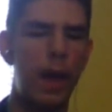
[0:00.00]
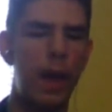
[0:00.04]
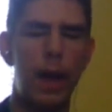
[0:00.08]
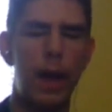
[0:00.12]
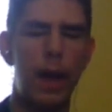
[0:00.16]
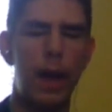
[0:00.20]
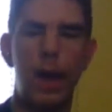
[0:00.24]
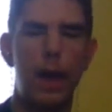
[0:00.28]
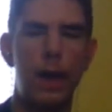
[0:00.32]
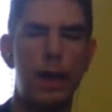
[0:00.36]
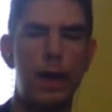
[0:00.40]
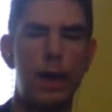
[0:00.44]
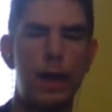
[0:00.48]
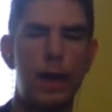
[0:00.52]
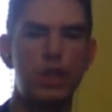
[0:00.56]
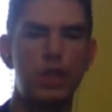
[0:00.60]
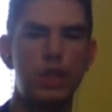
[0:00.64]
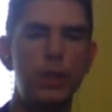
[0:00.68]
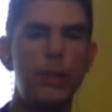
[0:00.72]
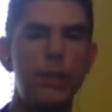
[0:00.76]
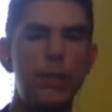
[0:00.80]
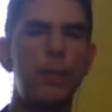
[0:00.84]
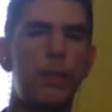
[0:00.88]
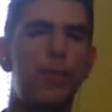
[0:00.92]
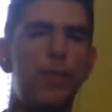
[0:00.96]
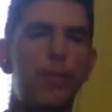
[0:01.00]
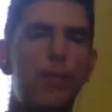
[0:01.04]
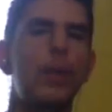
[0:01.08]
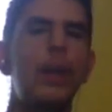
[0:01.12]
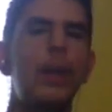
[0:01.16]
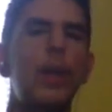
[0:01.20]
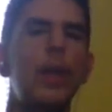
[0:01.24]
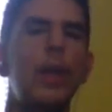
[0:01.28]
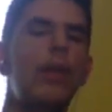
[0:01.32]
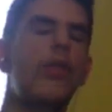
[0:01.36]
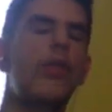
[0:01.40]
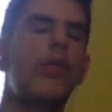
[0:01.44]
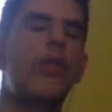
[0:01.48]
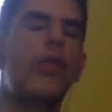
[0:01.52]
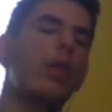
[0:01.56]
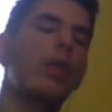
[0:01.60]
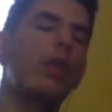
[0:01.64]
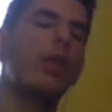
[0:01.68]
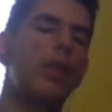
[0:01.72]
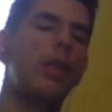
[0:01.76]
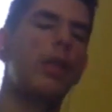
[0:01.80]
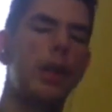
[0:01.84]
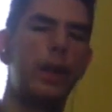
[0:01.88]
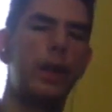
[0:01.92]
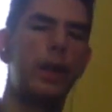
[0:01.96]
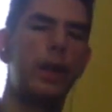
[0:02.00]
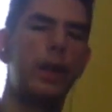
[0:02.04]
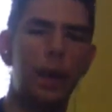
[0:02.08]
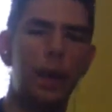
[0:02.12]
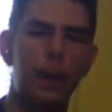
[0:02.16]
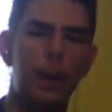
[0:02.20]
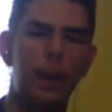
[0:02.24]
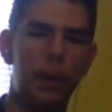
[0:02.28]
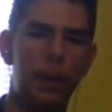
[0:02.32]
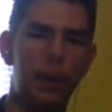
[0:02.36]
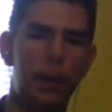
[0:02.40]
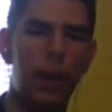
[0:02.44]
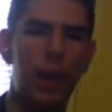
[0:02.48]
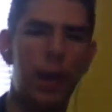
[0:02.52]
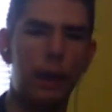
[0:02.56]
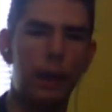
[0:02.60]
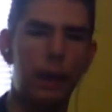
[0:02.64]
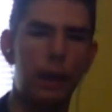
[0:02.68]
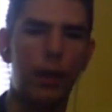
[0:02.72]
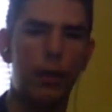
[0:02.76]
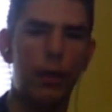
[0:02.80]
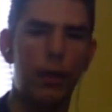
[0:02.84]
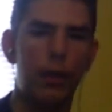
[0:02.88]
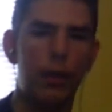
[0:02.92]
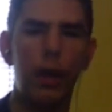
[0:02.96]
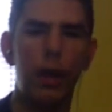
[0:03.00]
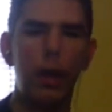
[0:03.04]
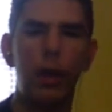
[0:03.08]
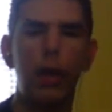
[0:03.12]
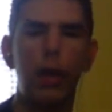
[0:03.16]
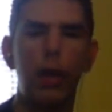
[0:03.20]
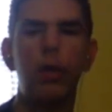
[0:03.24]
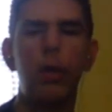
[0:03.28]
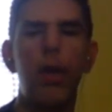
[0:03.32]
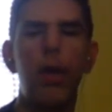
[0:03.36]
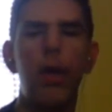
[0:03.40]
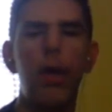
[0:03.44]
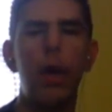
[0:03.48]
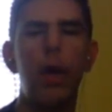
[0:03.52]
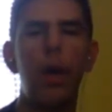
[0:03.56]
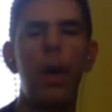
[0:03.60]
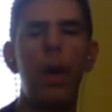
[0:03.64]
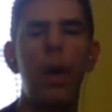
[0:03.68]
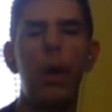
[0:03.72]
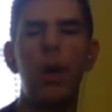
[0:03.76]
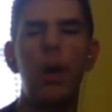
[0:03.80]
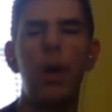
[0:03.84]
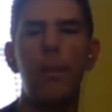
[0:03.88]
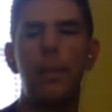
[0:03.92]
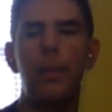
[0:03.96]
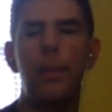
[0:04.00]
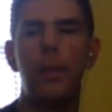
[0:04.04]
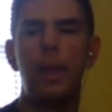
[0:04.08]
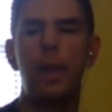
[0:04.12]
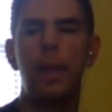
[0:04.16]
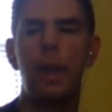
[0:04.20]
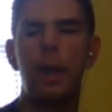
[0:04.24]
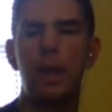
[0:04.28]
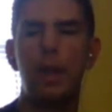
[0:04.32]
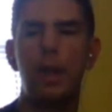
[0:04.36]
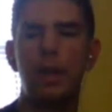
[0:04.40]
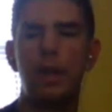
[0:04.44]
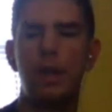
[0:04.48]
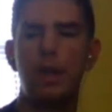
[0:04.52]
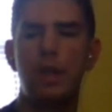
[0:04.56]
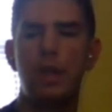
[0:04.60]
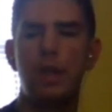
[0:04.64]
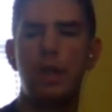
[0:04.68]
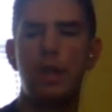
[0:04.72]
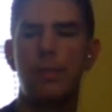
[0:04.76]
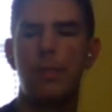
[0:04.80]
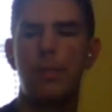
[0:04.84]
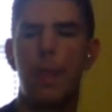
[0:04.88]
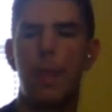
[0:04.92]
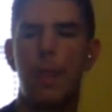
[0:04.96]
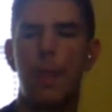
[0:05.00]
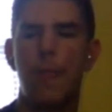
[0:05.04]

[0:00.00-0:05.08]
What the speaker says: and it's going to be pretty interesting to hear about the XFL because